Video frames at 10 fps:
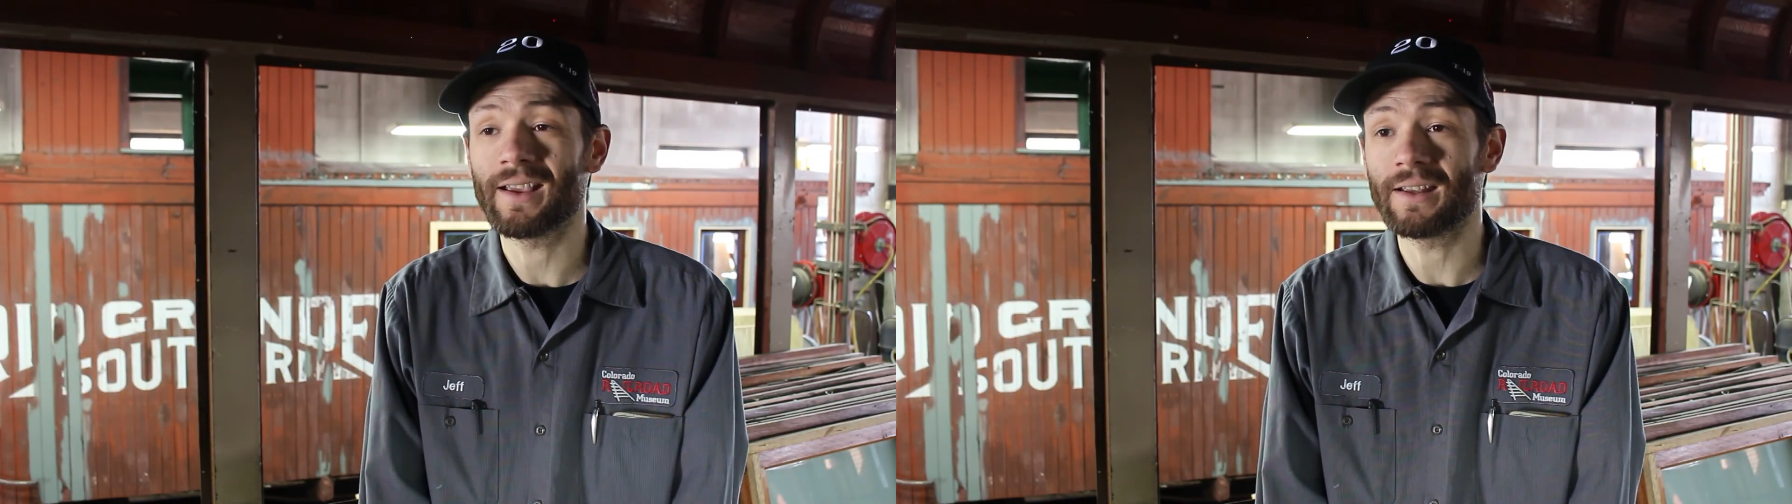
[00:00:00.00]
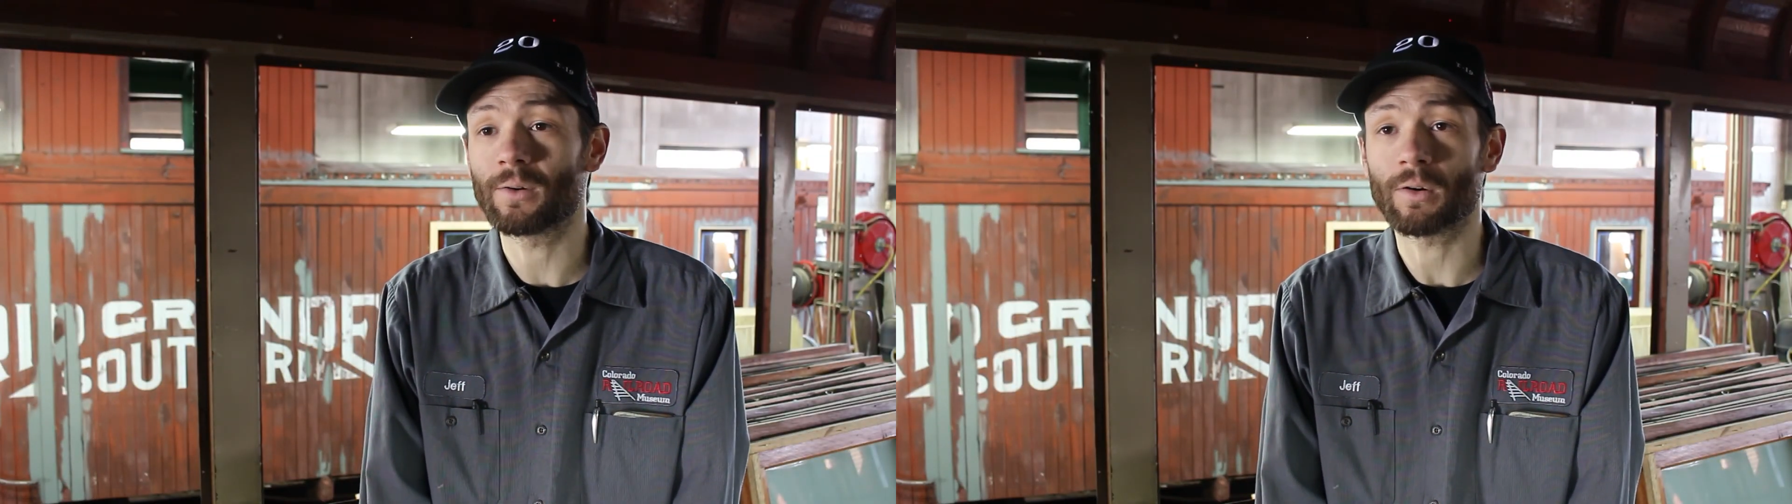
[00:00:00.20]

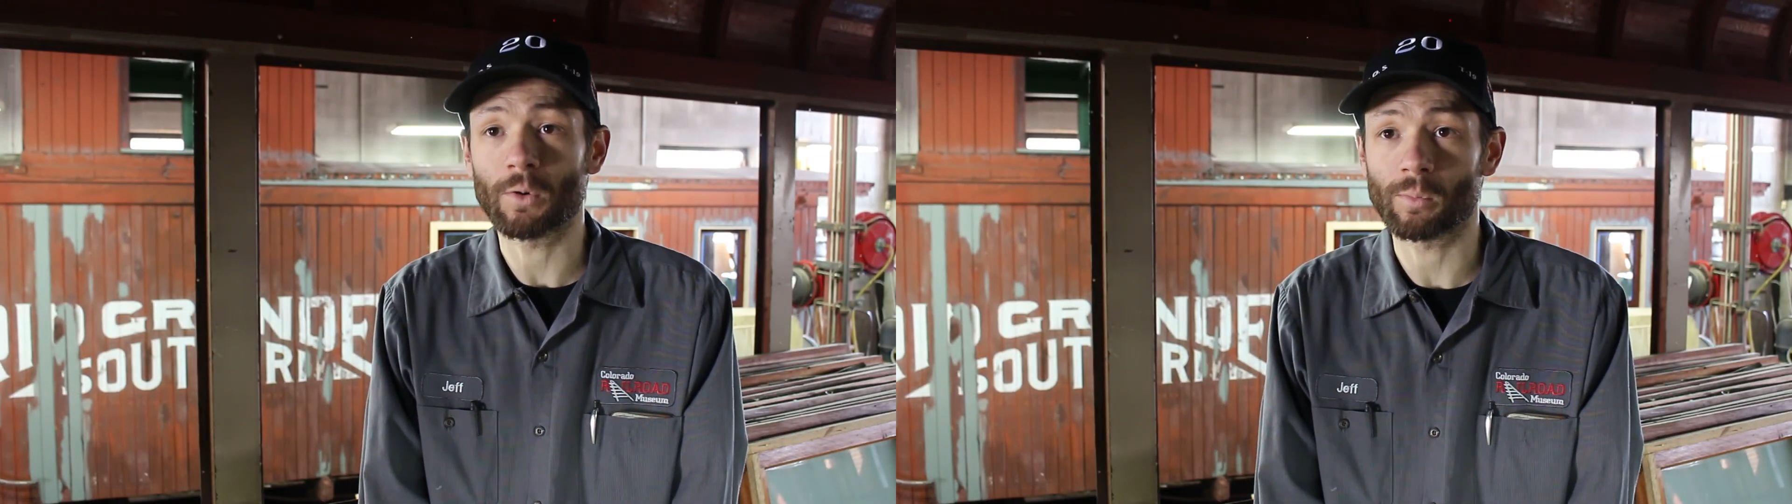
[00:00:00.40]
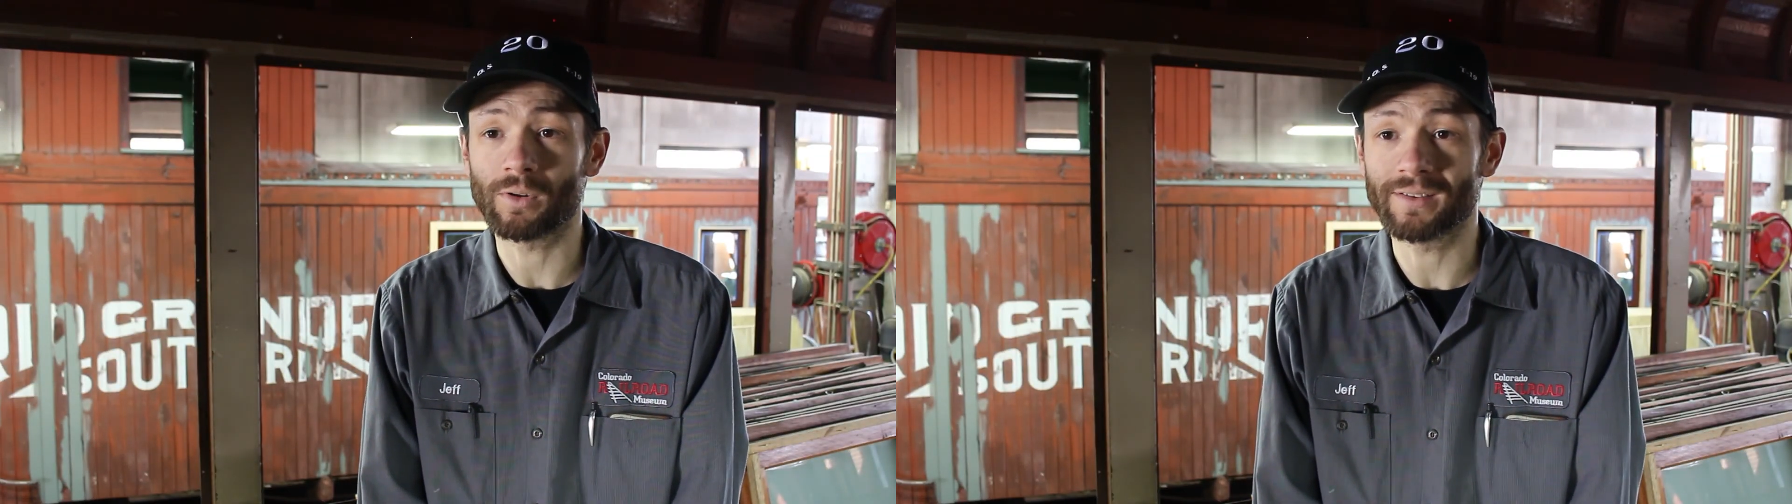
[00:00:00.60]
and our
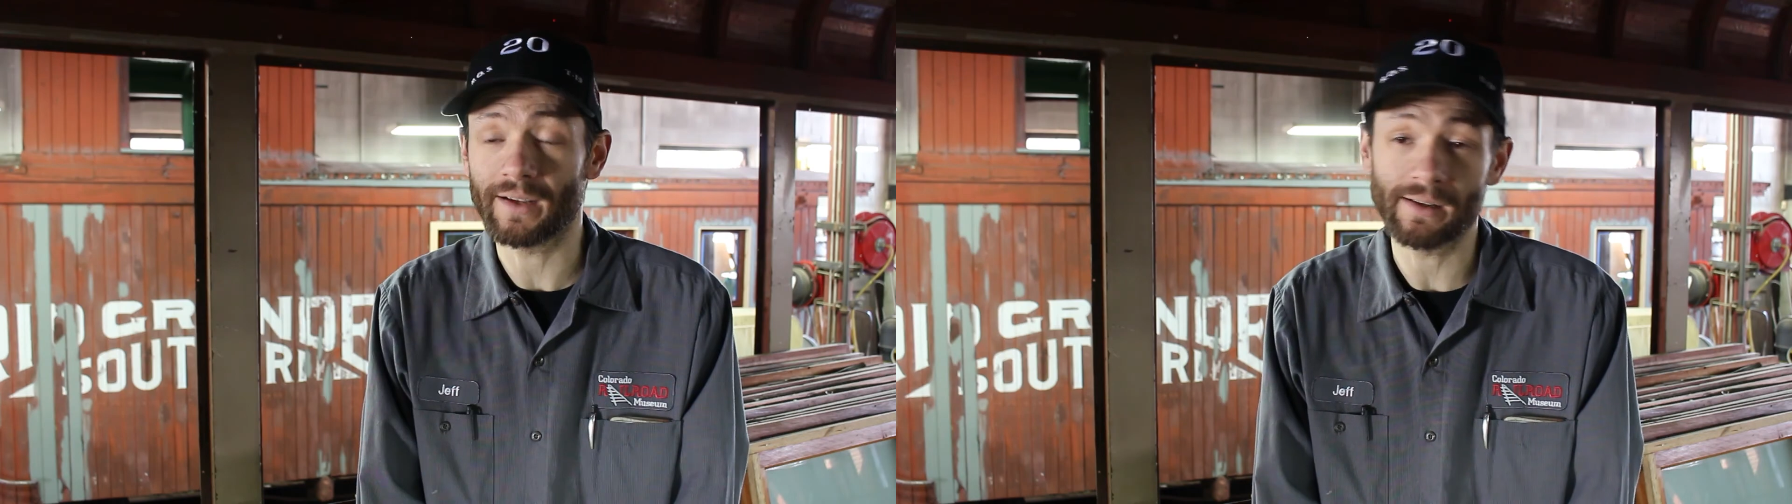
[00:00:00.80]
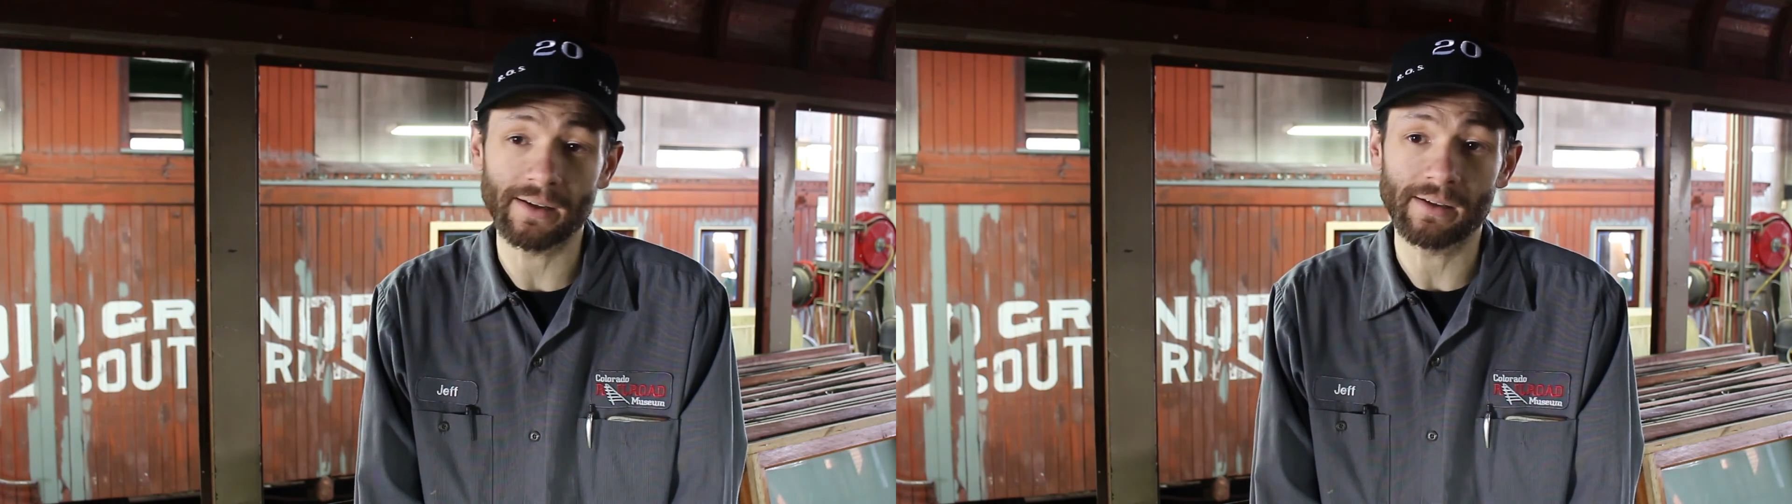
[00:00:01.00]
normal
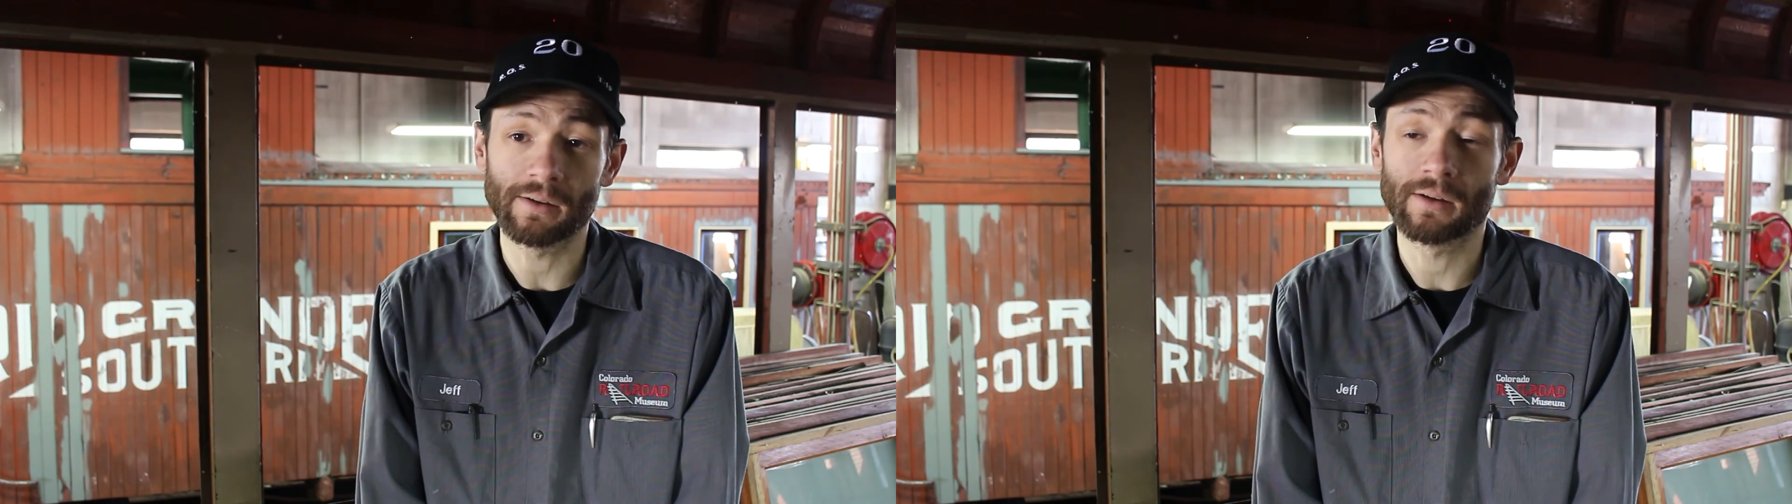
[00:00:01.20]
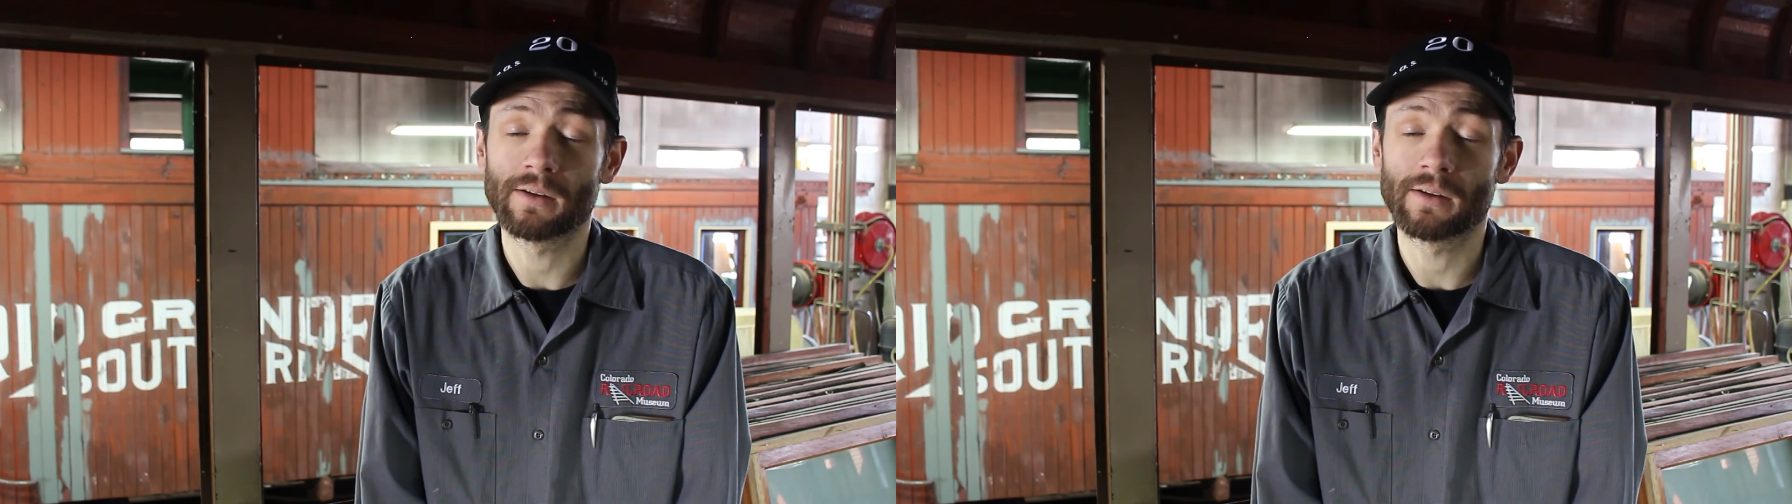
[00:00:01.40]
daily